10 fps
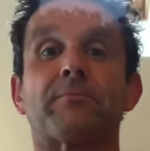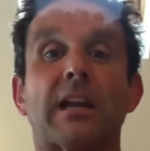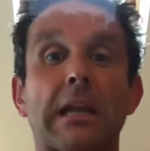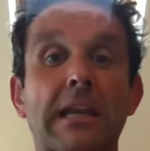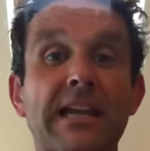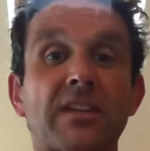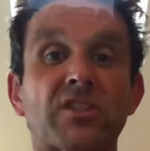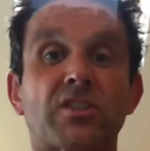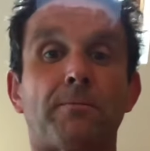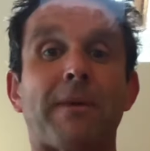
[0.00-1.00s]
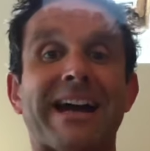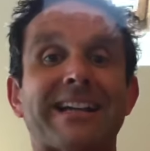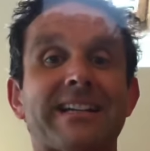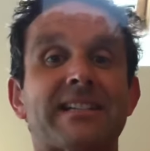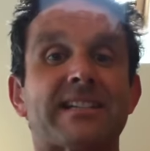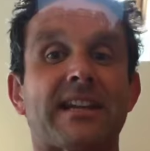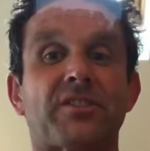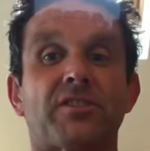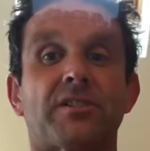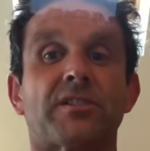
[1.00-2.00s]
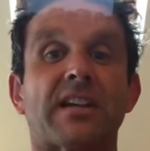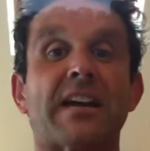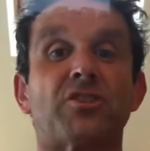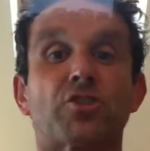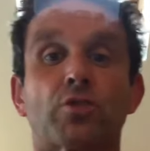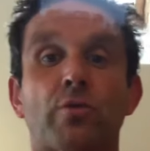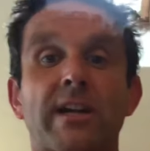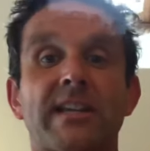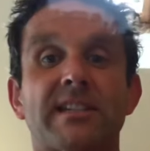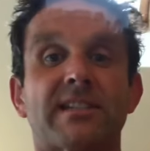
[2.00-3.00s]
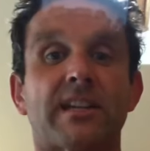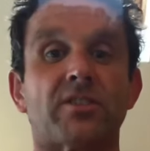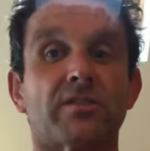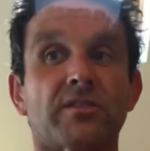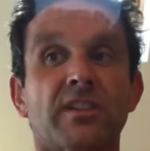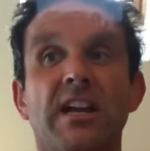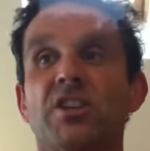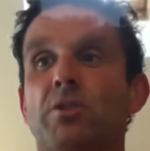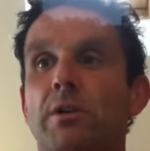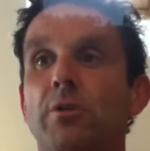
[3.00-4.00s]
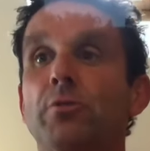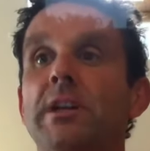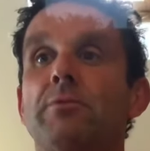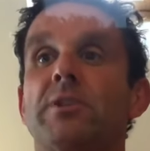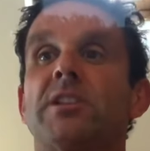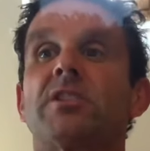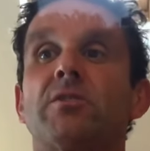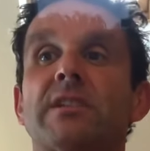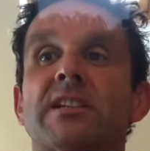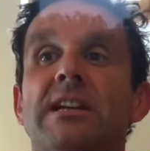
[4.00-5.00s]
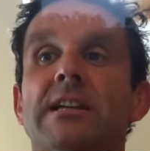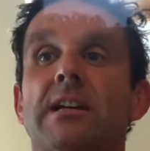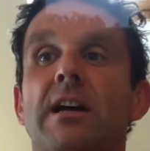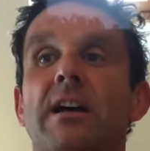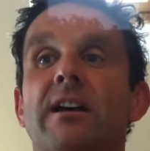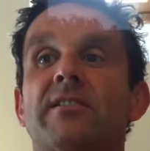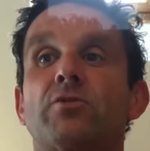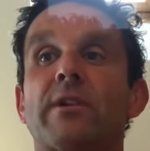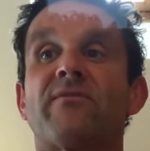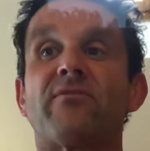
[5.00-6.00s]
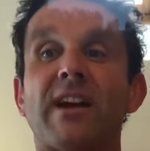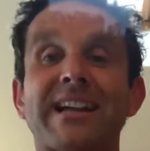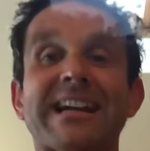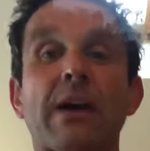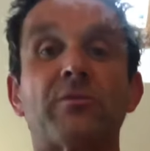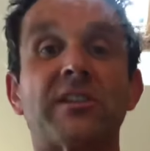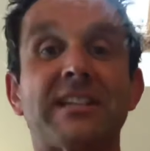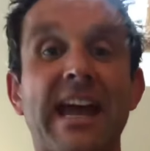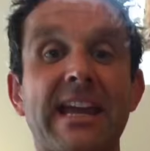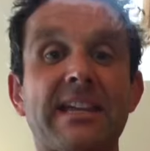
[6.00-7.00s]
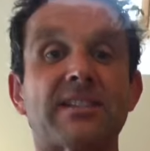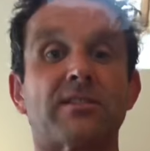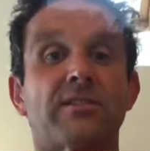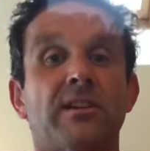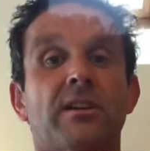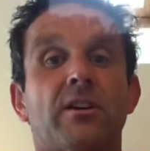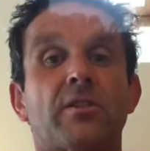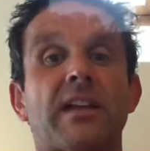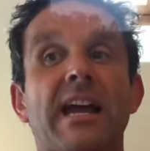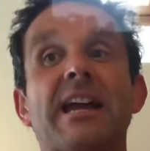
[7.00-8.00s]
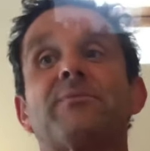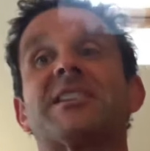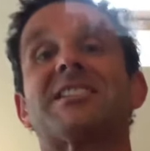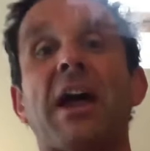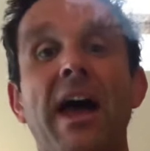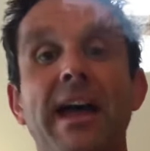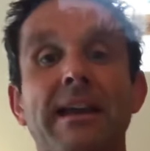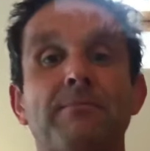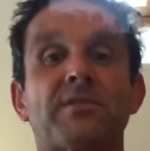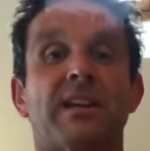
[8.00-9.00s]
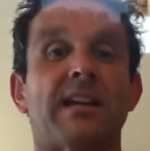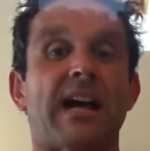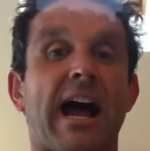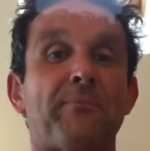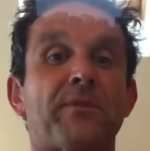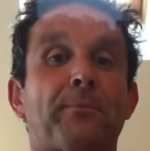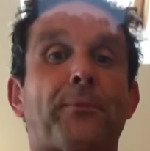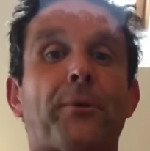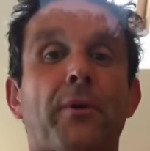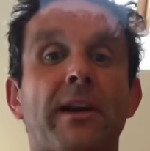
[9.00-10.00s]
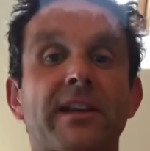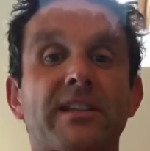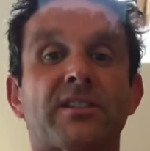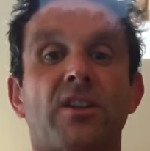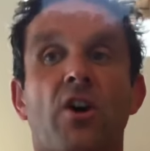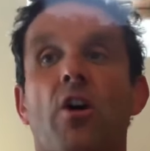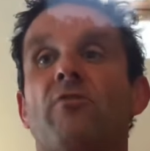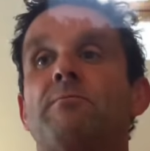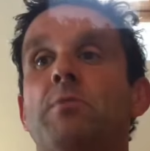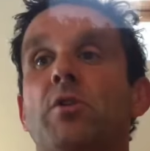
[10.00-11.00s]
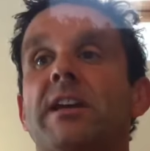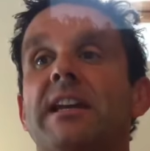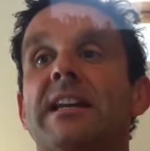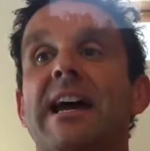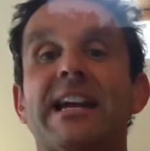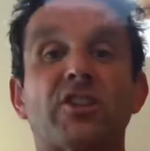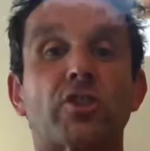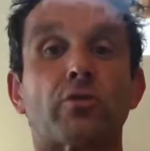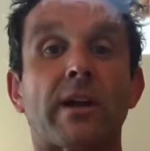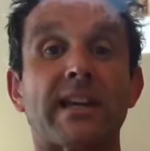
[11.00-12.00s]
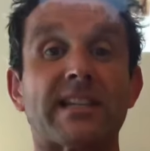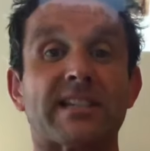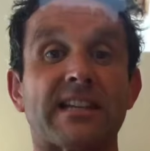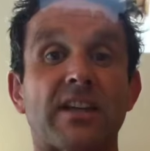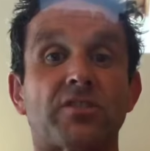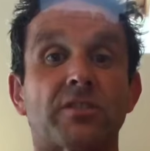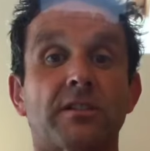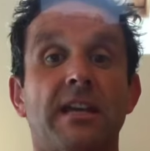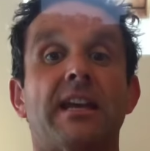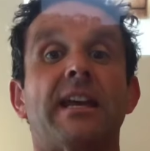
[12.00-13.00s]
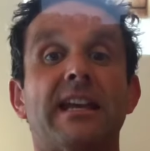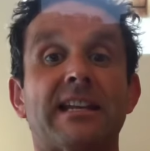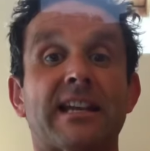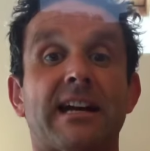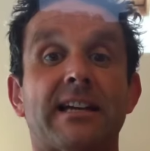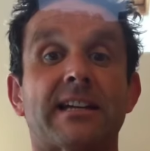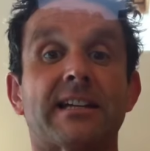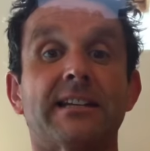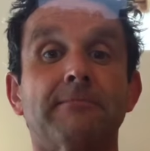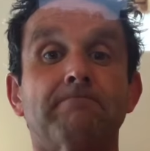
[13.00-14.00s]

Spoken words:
links to paddling sessions and try it sessions. So what I really want you to do is try and find out the days, okay, and the times and the price of booking a try it session in kayaking.